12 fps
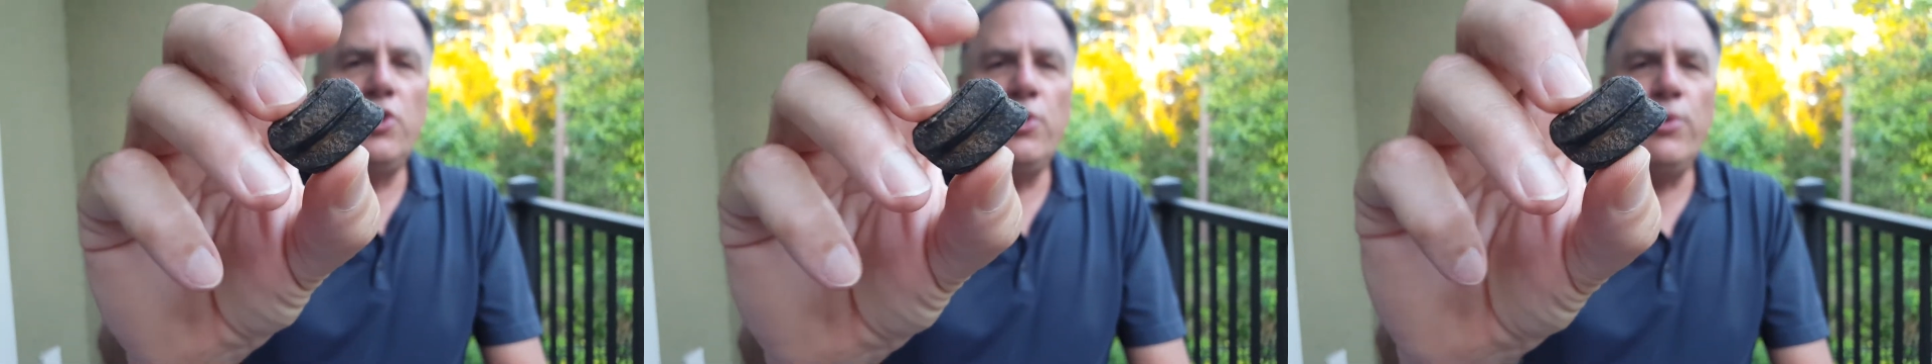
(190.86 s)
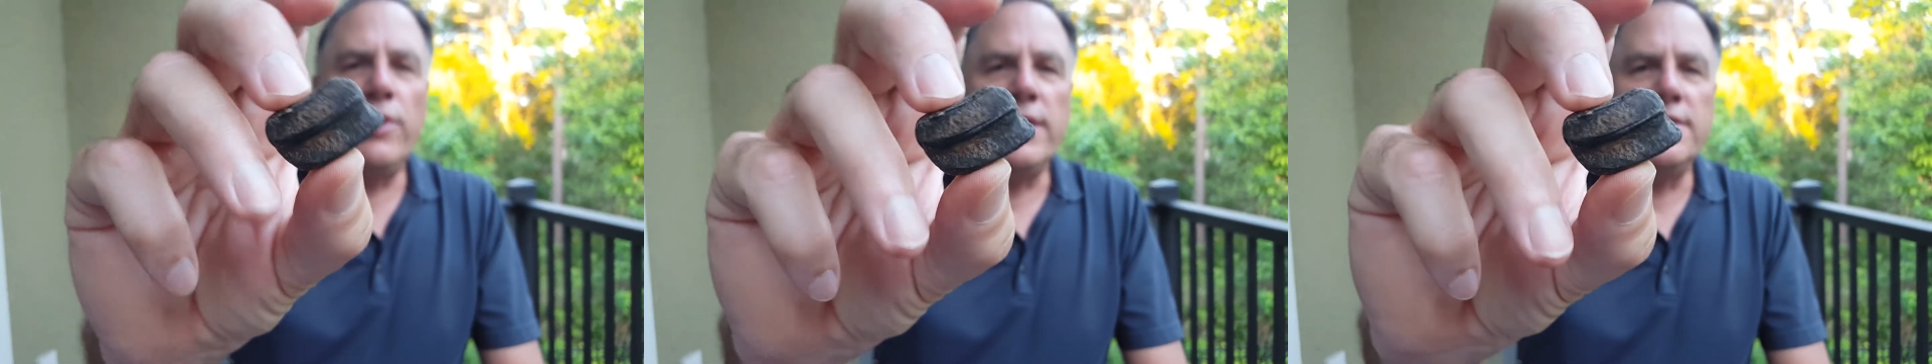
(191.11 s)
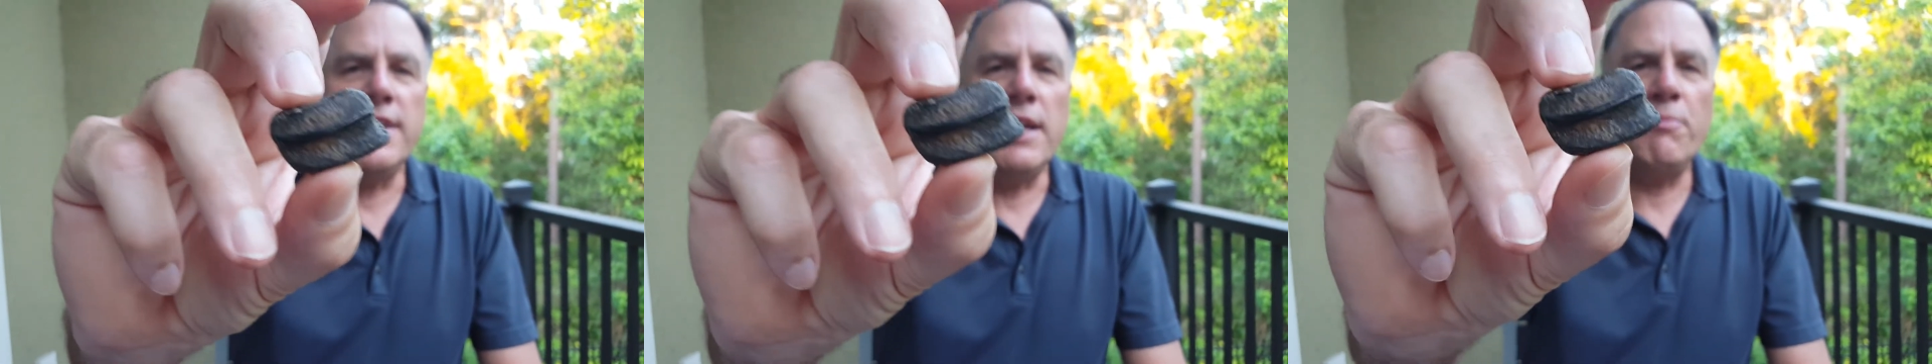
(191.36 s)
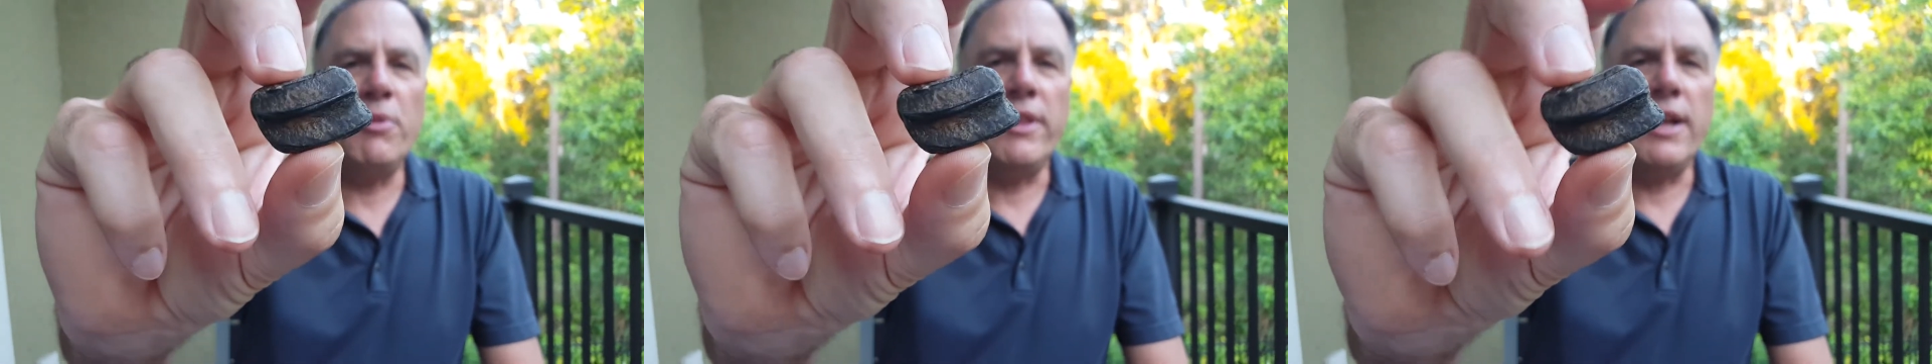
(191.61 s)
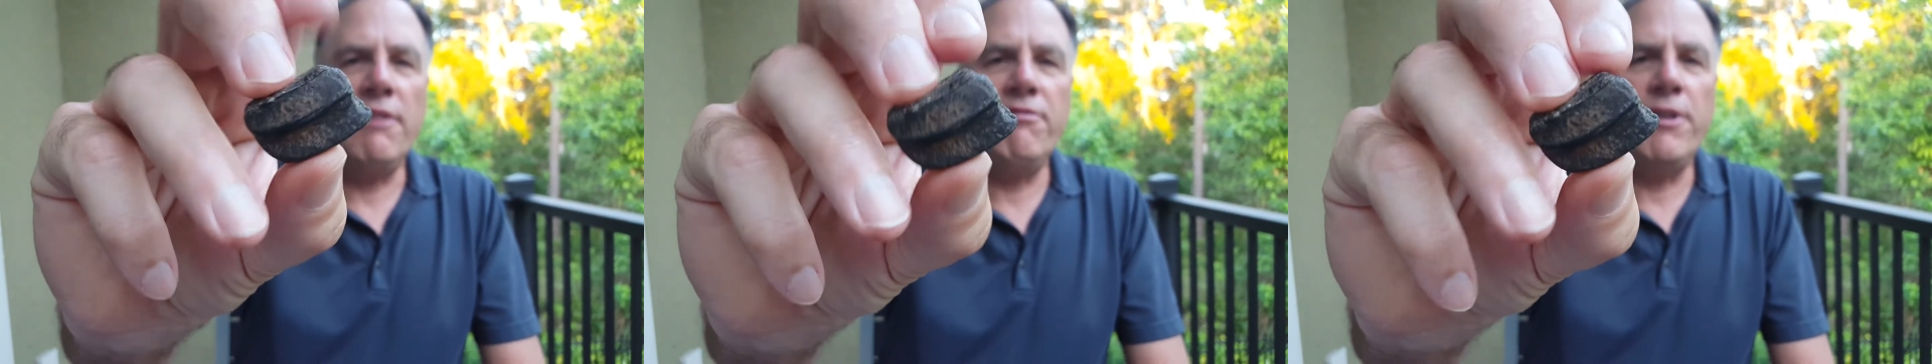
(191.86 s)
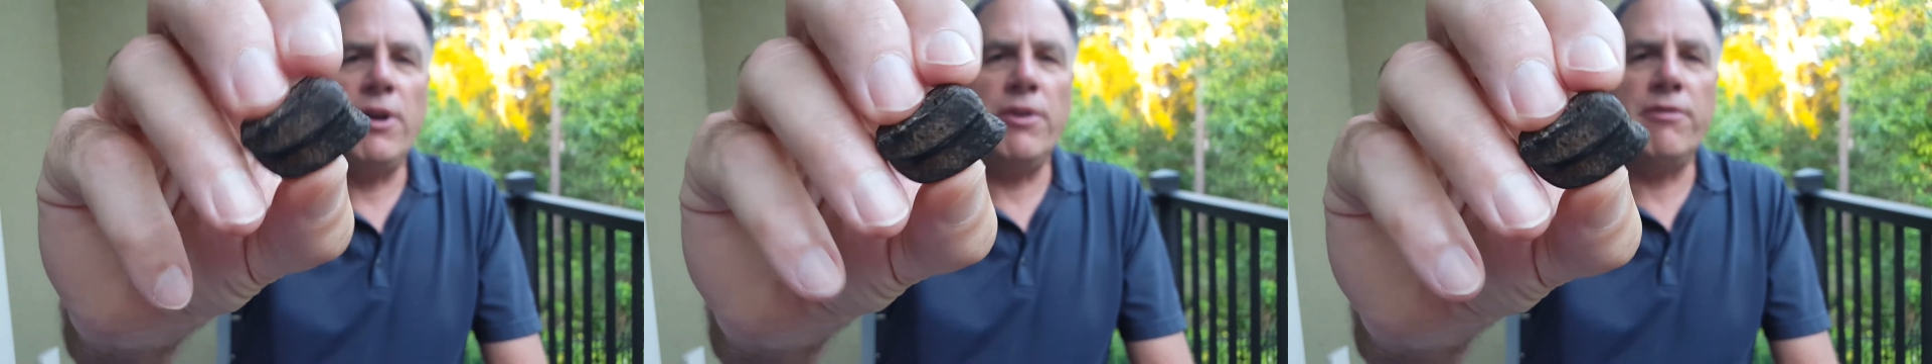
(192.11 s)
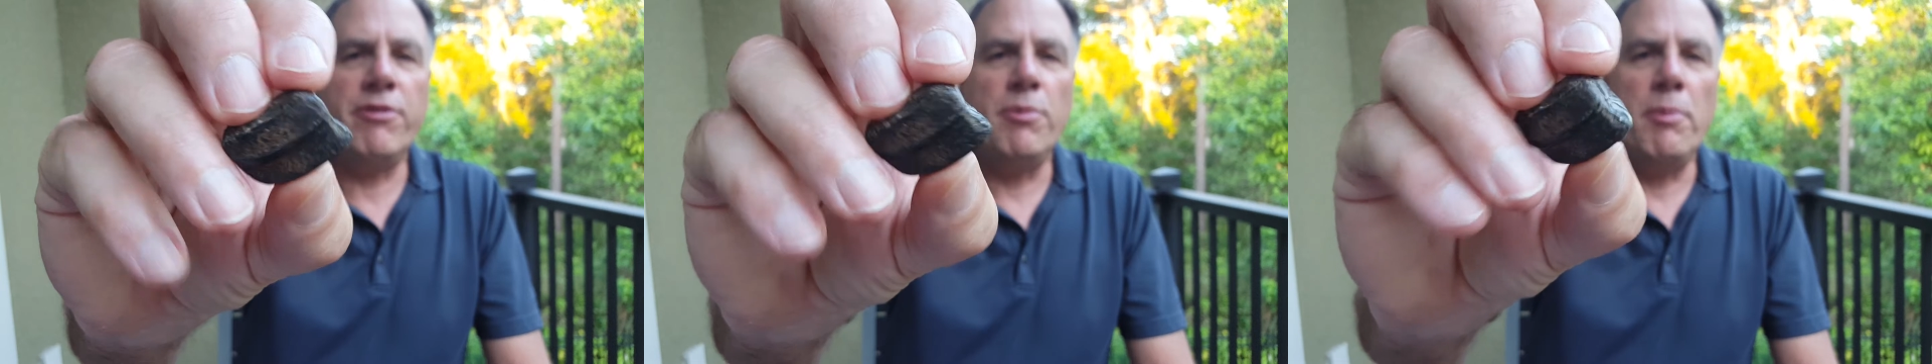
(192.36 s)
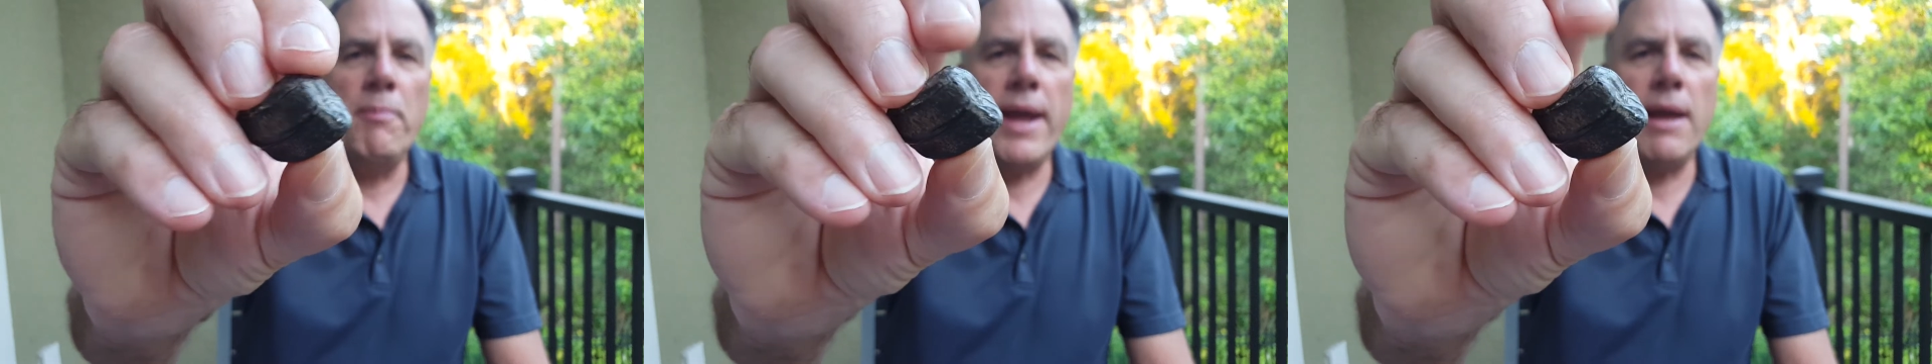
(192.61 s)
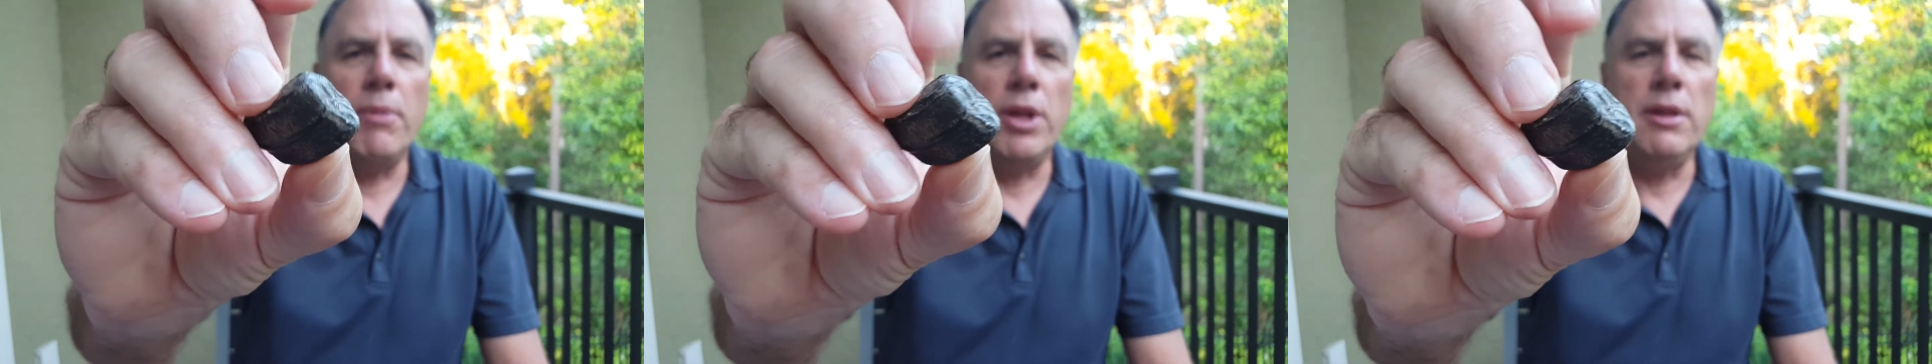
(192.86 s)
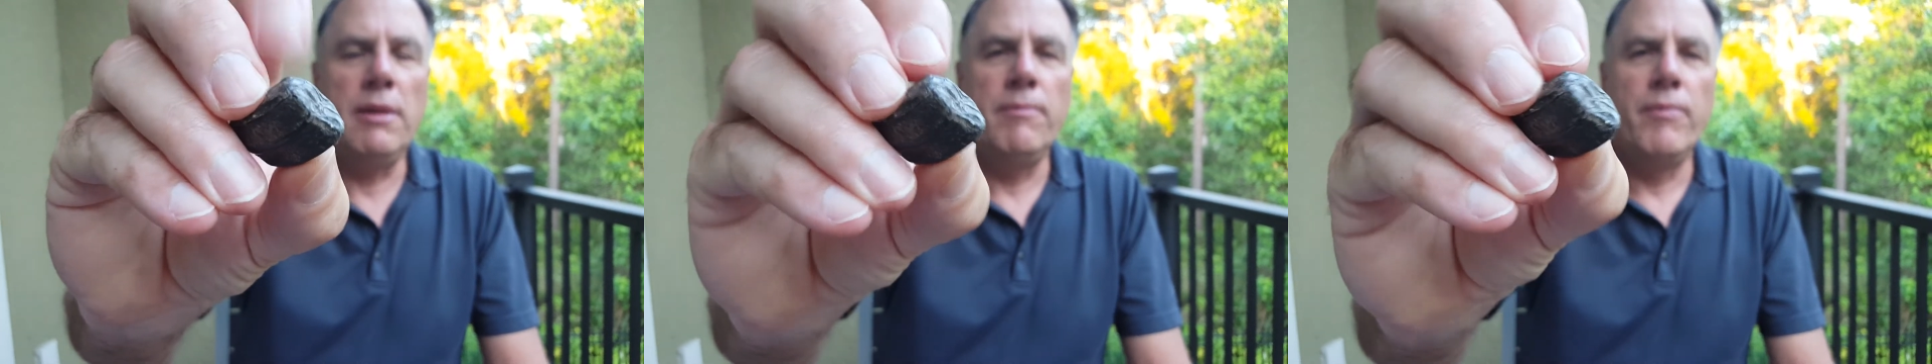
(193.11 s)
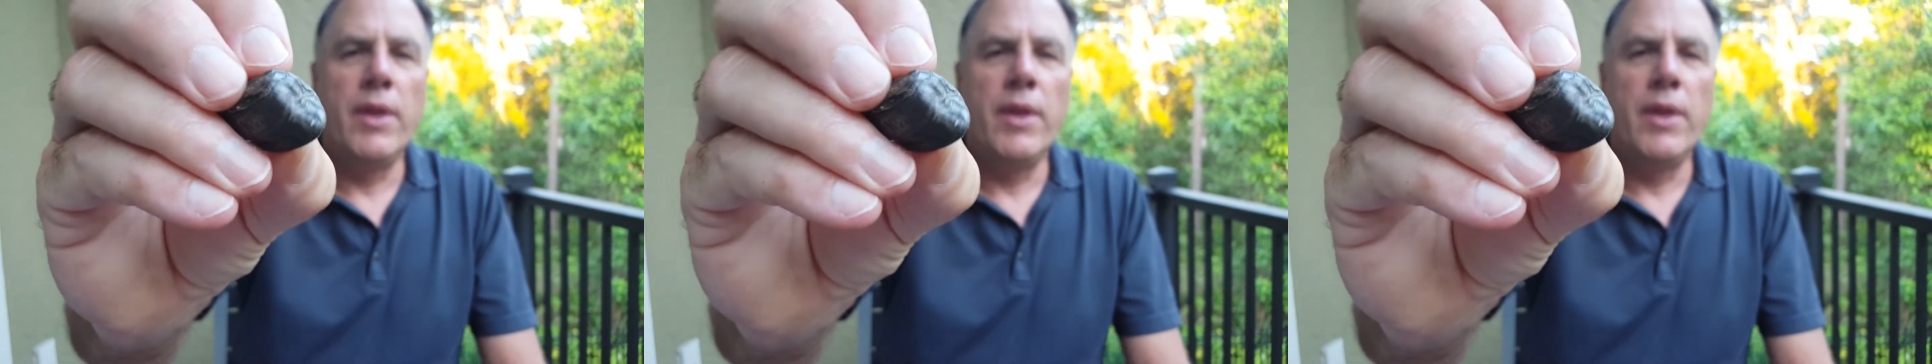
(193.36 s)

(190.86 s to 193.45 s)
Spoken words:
tooth example that I found from a mammal.